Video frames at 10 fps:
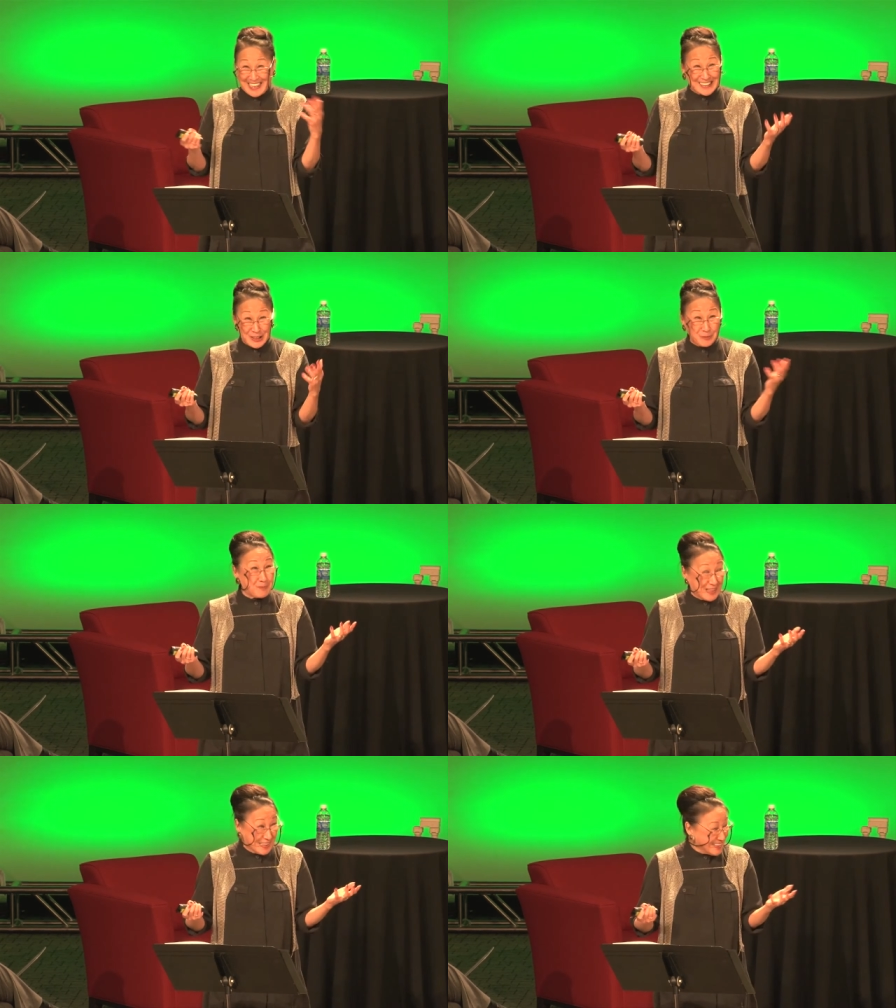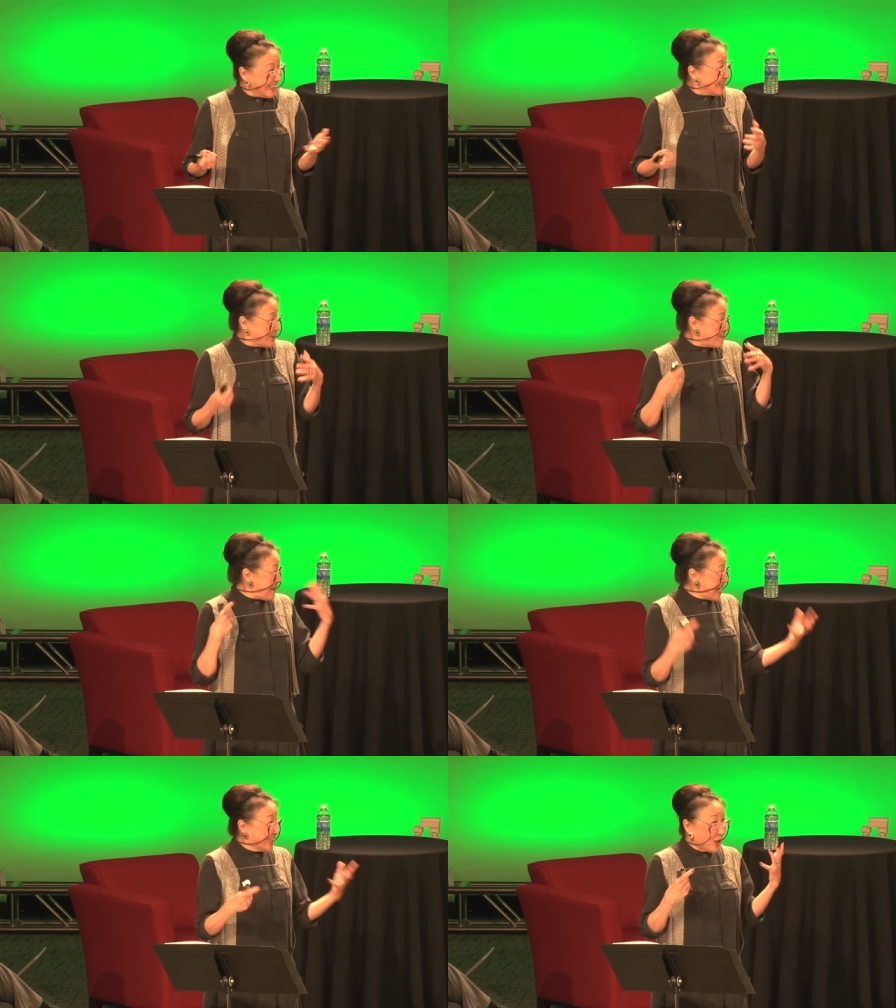L.L. Bean?
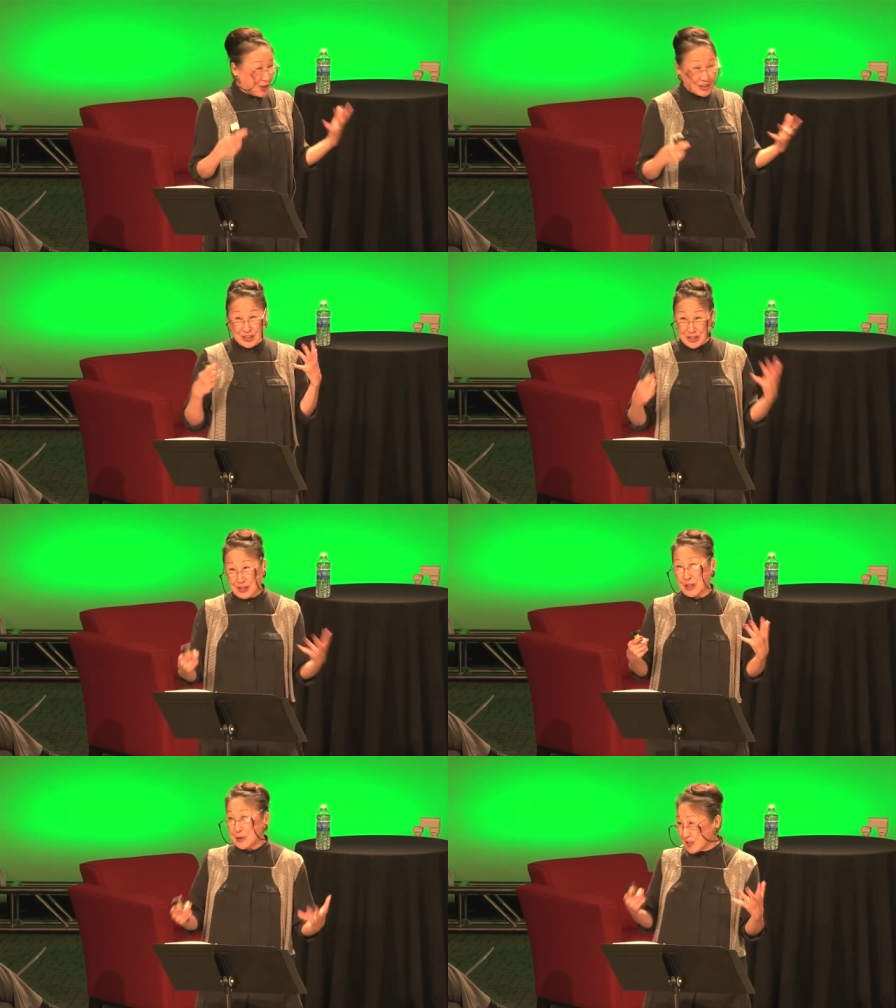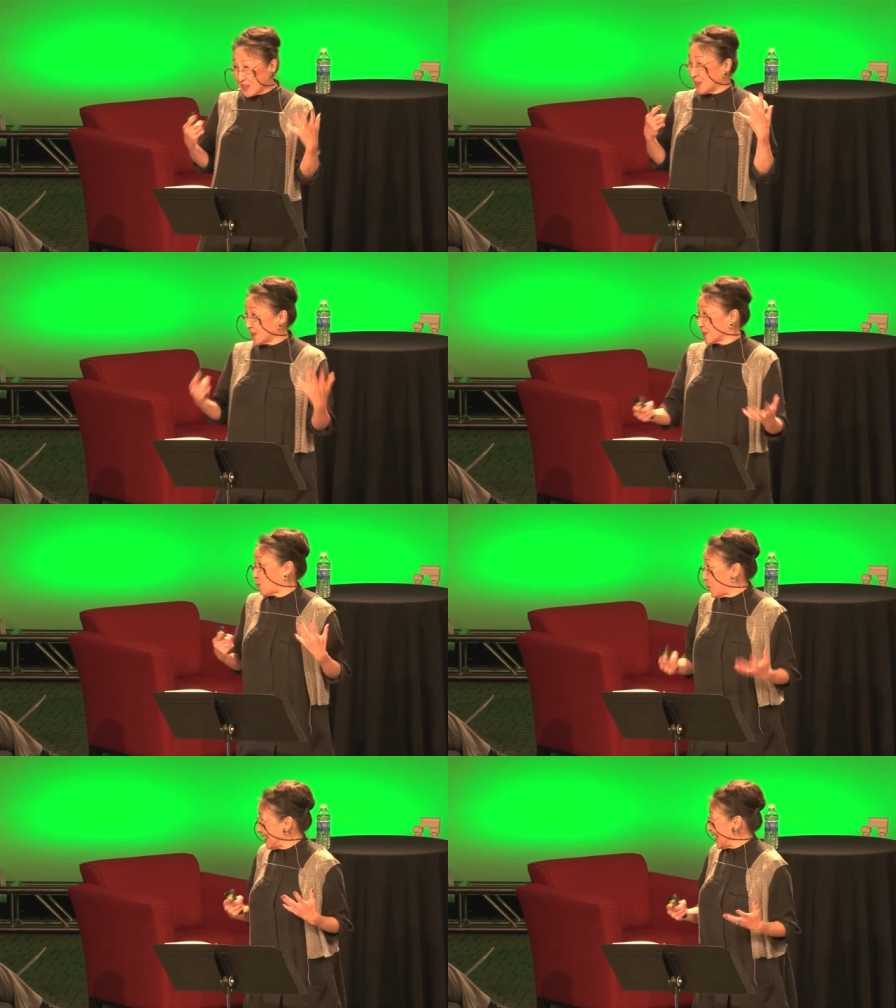Mail ordered a suit to go to the
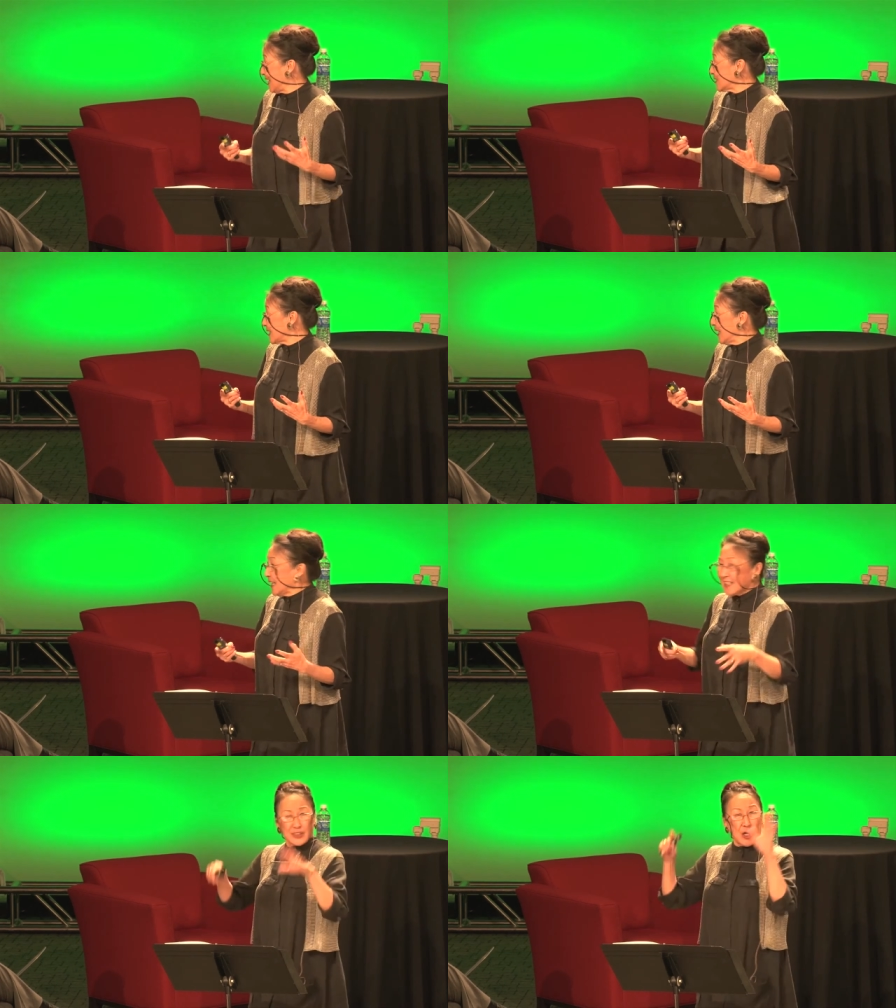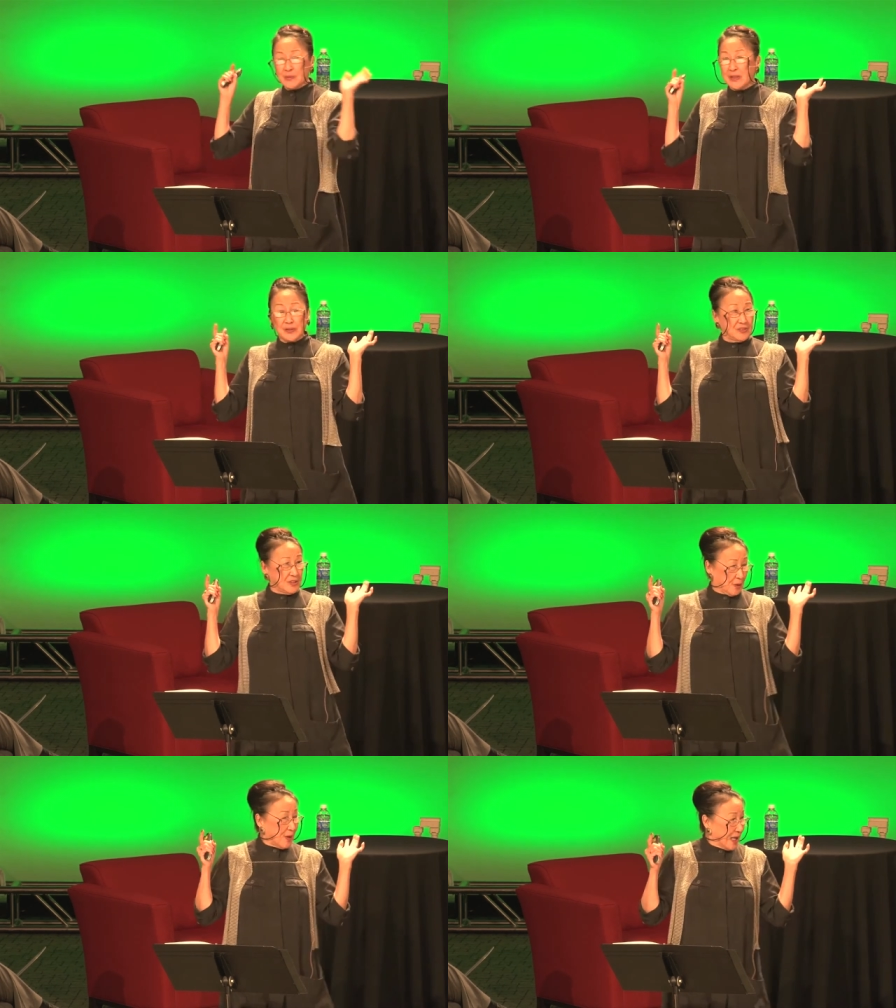White House? No, no, no, no, no.